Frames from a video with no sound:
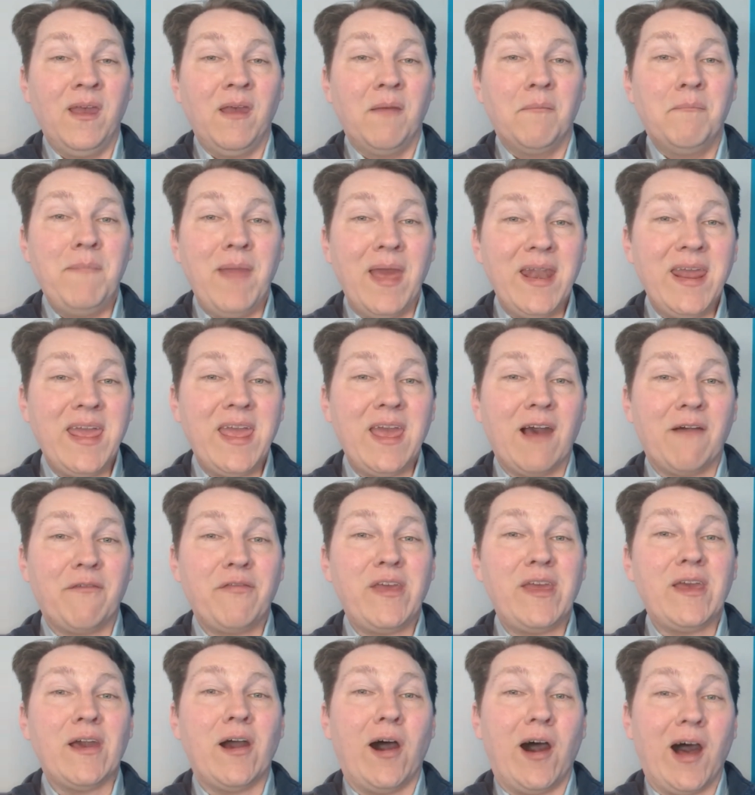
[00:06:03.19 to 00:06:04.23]
Many of
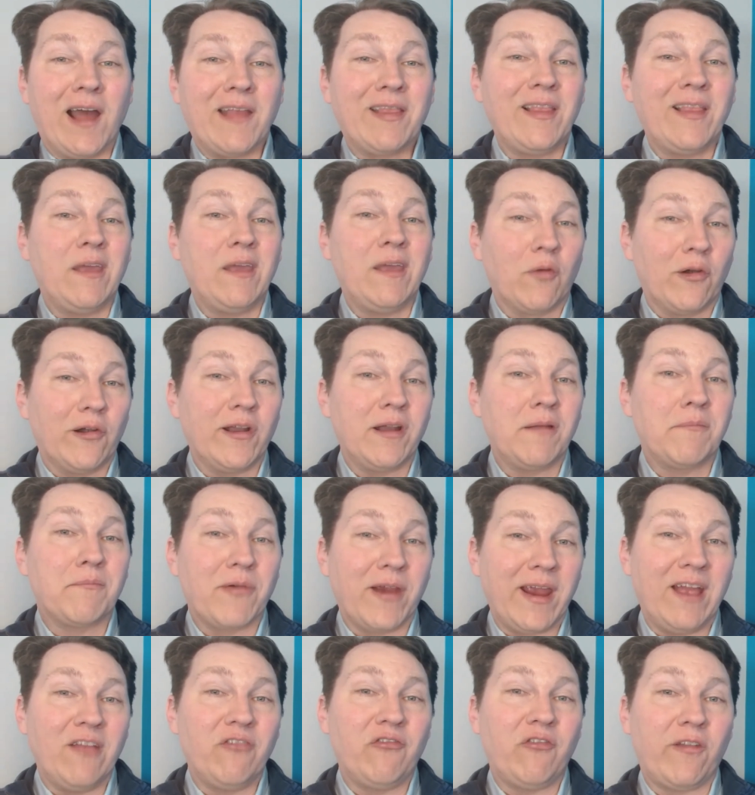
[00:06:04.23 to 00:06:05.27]
the oddly worded
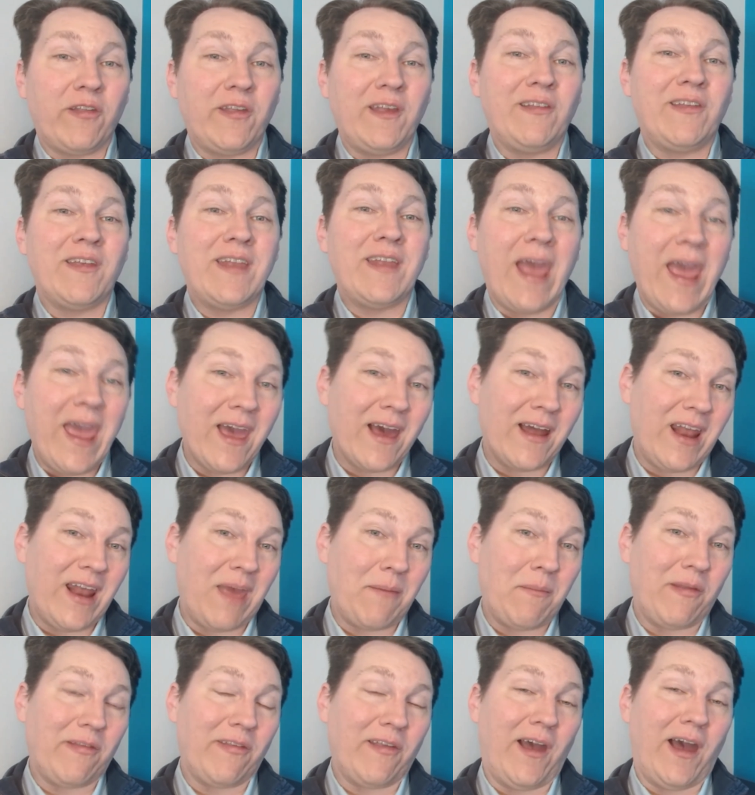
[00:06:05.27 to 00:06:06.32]
brands you see today on
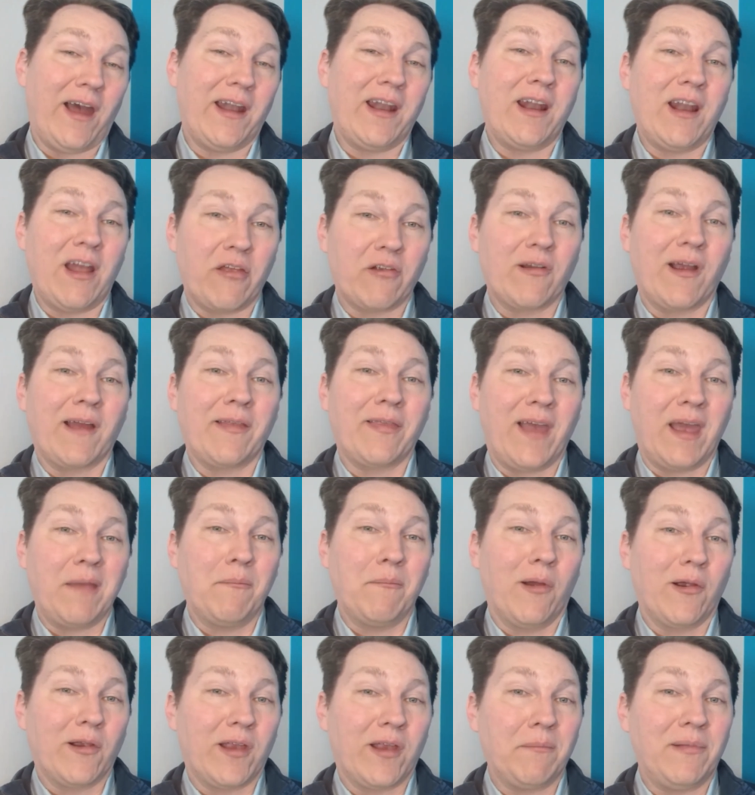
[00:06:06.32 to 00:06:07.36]
Amazon and other online
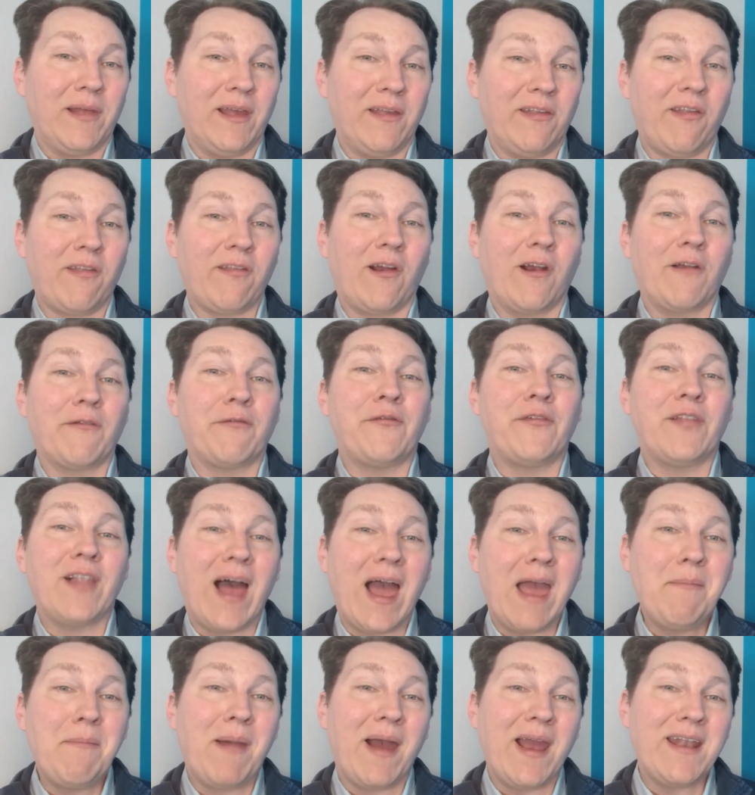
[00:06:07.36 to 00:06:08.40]
marketplaces are
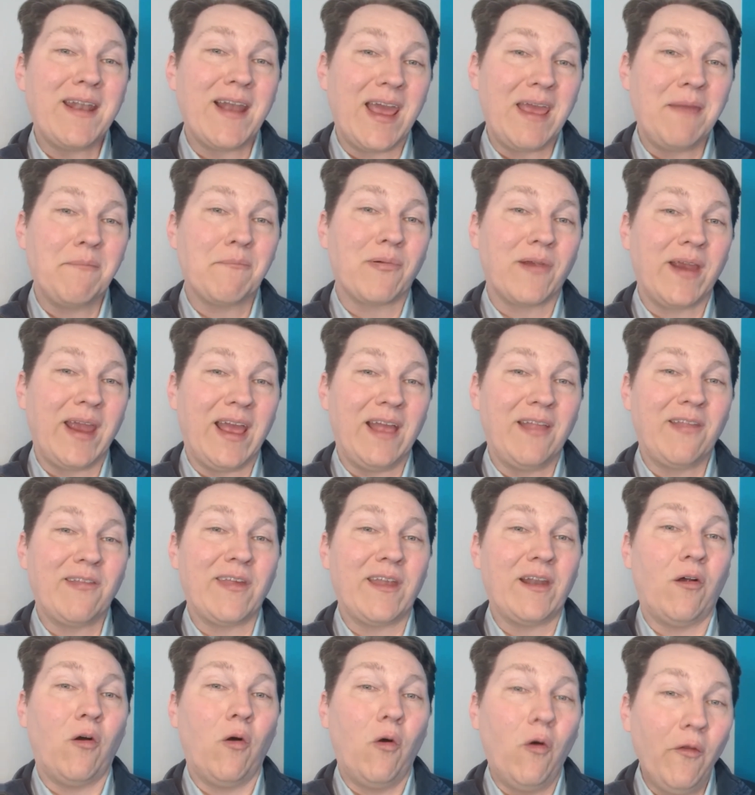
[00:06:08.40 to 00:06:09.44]
fly-by-night brands
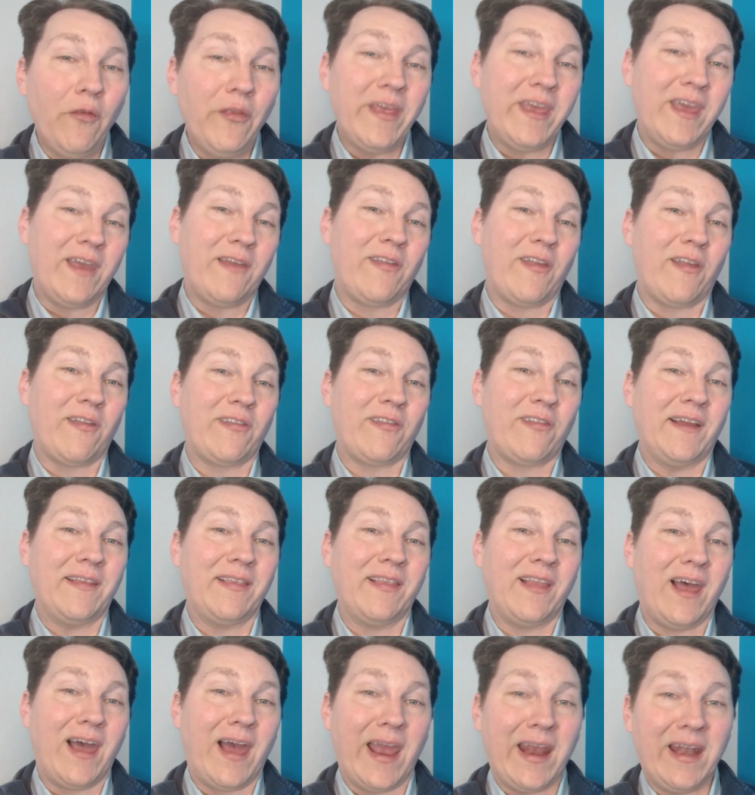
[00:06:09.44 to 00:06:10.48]
that only exist
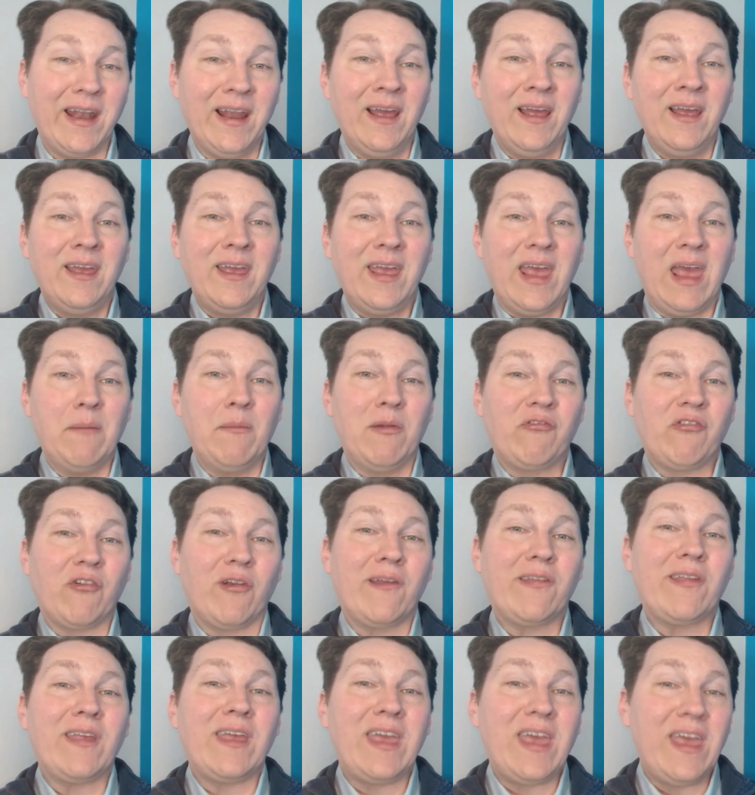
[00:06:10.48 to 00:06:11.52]
online and which are
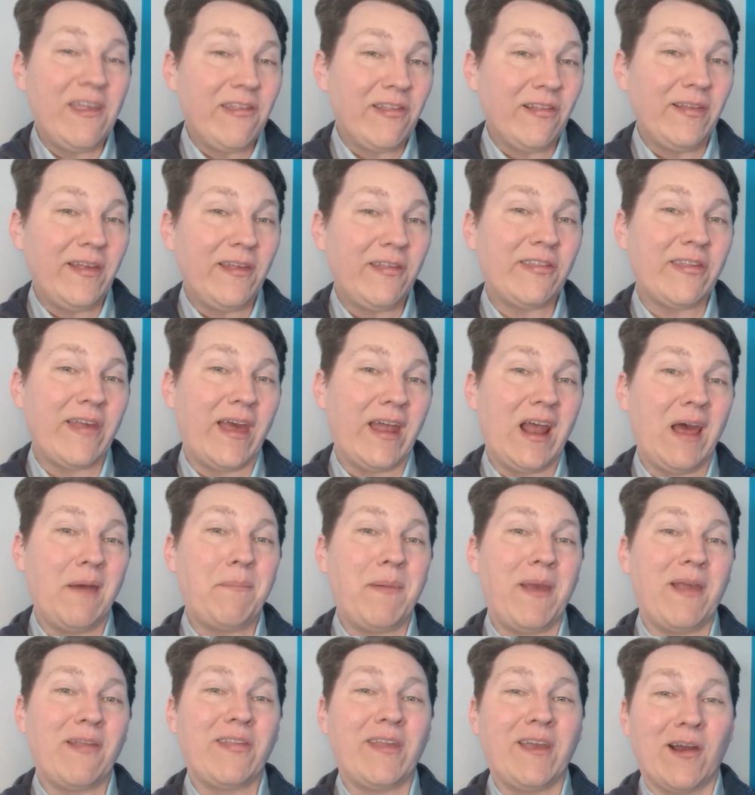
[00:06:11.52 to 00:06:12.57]
as easily set up
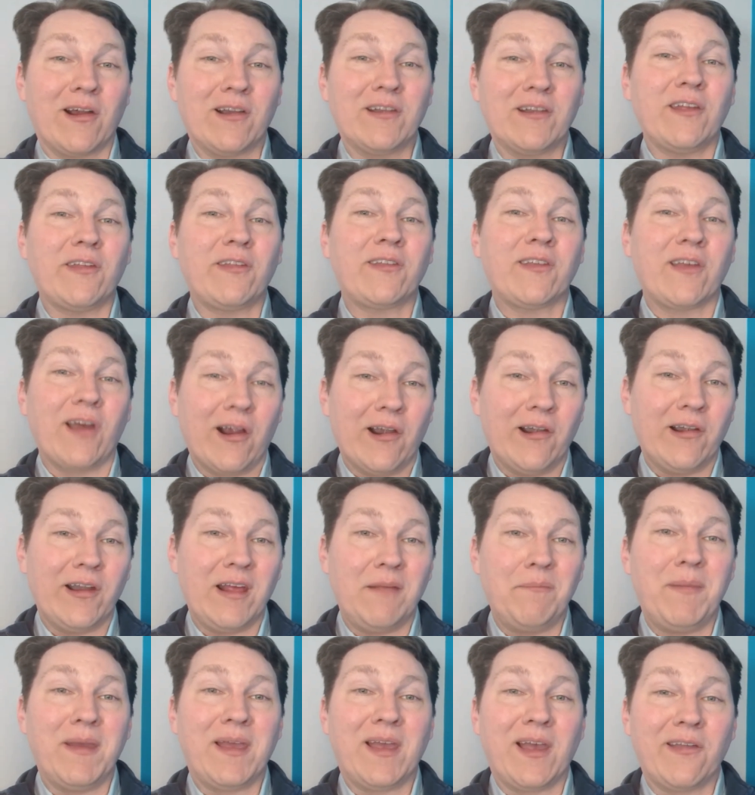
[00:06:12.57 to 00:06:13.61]
as they are
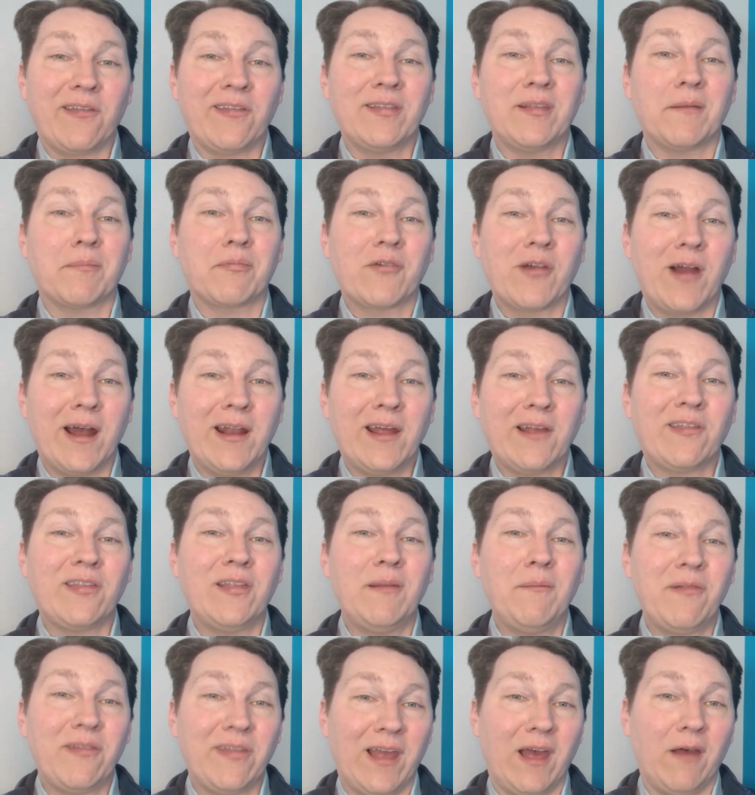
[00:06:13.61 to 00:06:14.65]
discarded because the products
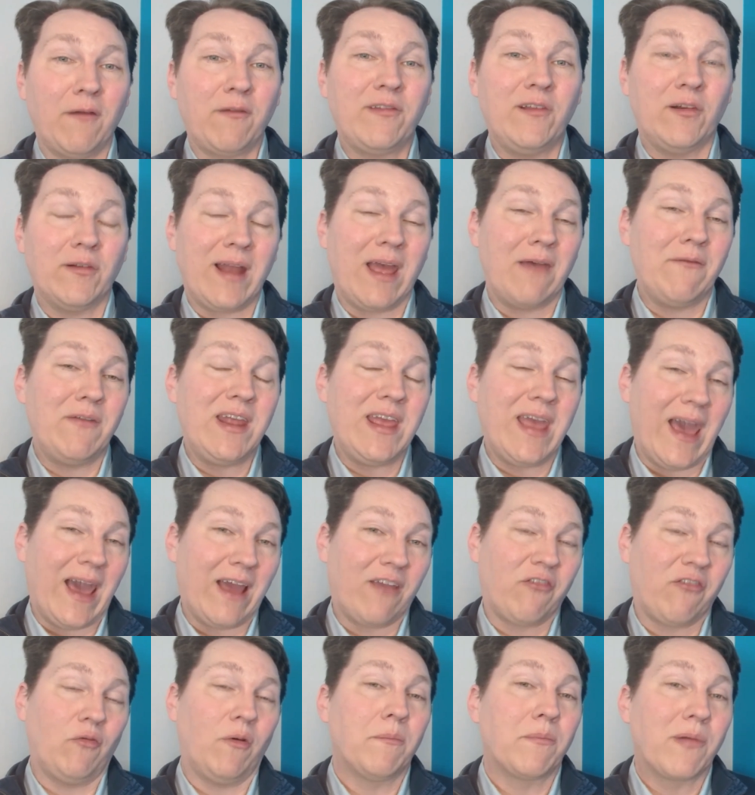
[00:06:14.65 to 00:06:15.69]
themselves don't have any
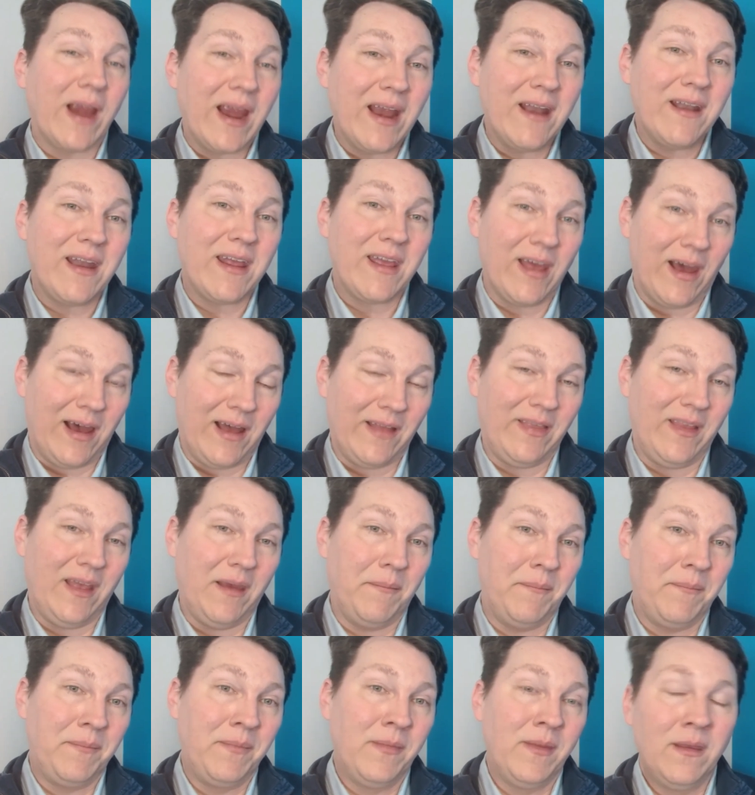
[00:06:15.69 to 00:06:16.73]
actual branding on
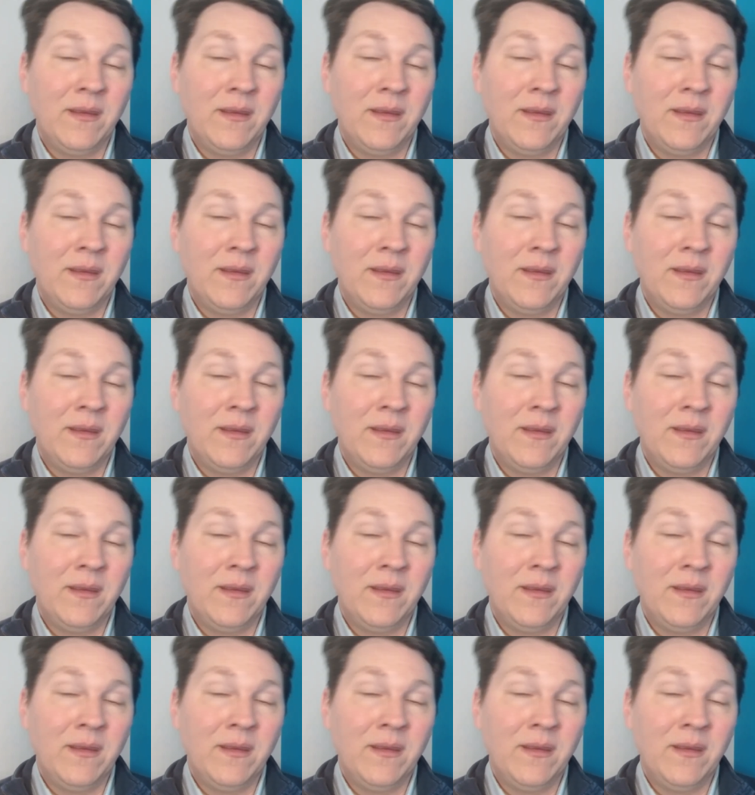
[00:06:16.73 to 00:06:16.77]
them.